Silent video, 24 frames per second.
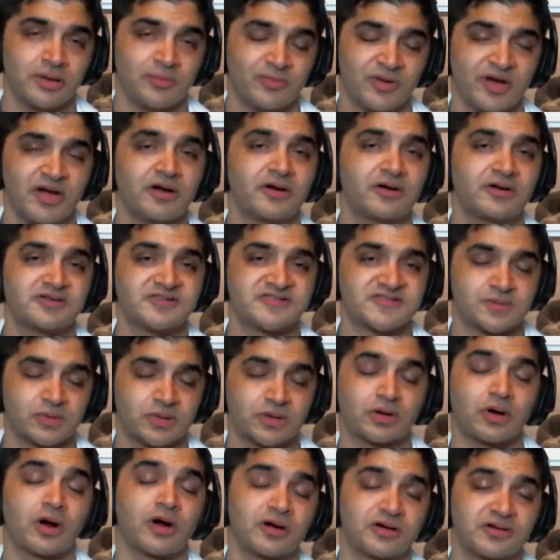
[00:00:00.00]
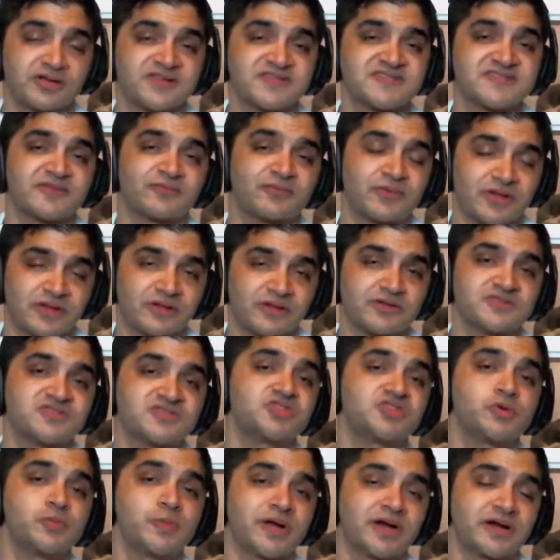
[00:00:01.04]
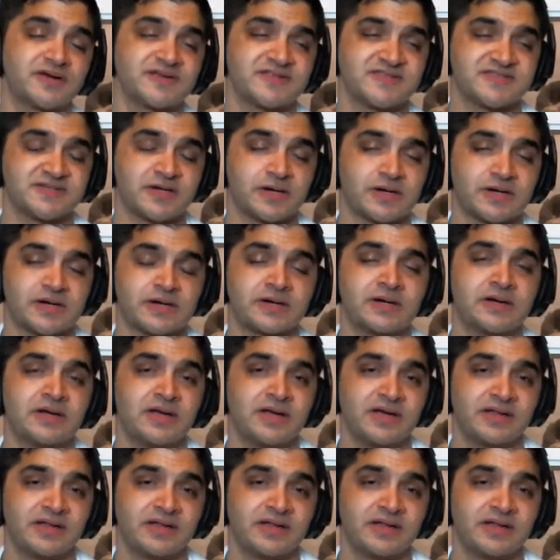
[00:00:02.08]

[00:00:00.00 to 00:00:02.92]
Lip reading: parents, regardless of whether those two parents are